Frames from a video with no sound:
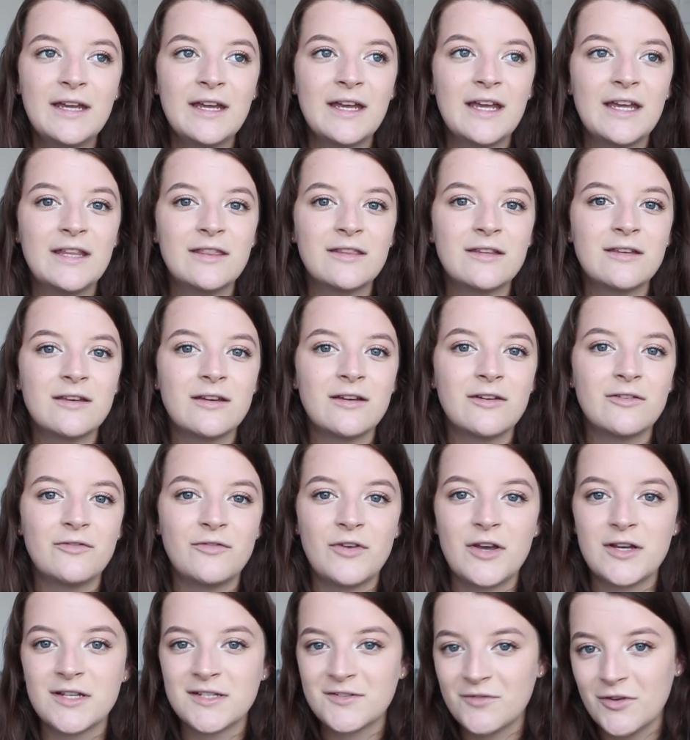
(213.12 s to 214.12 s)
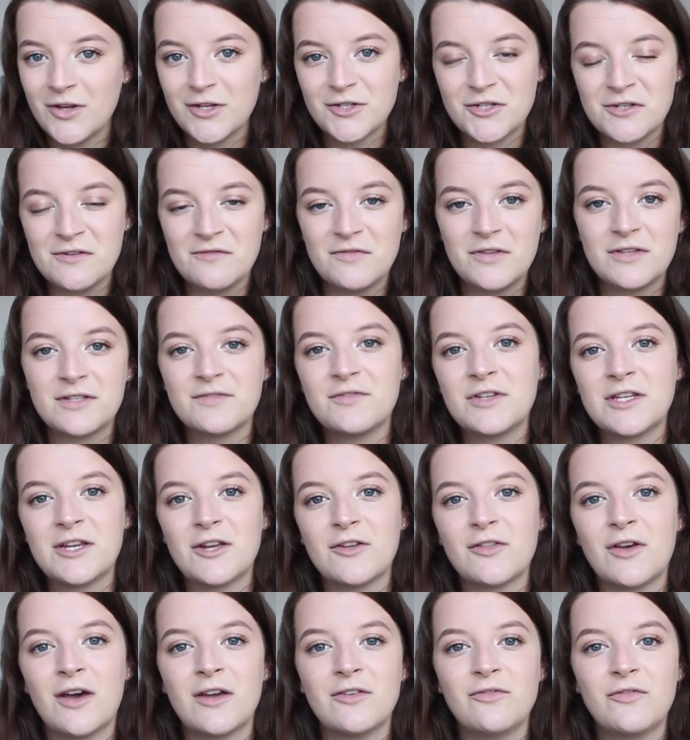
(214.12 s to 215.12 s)
In the first version of this
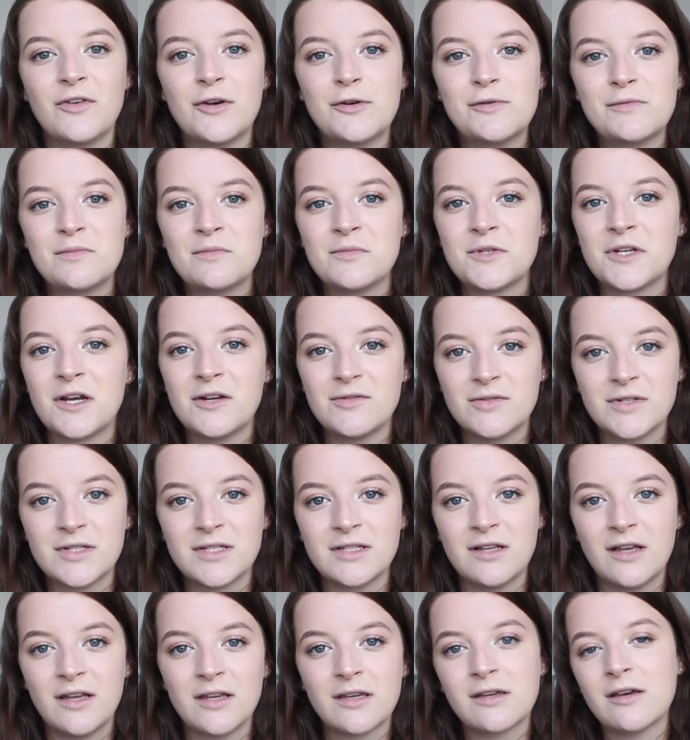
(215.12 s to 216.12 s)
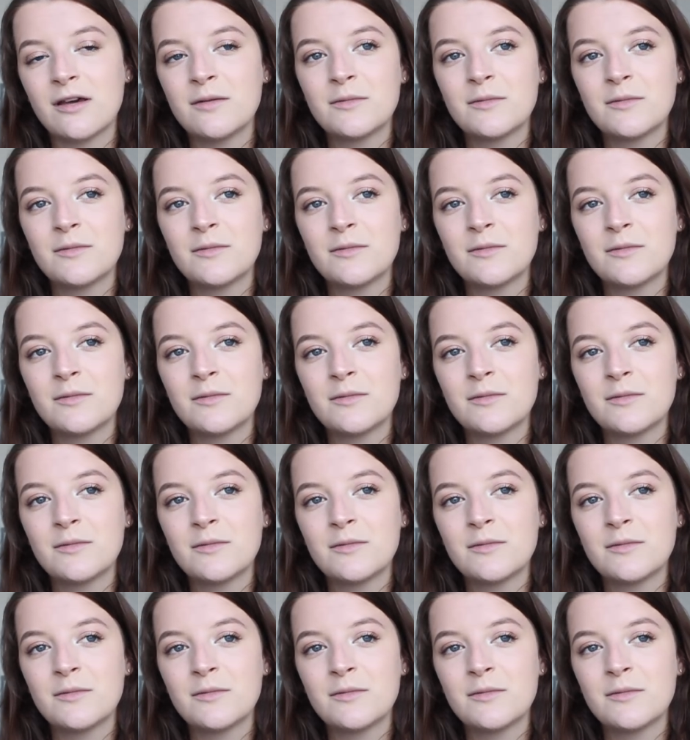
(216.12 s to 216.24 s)
video that I filmed, I was like,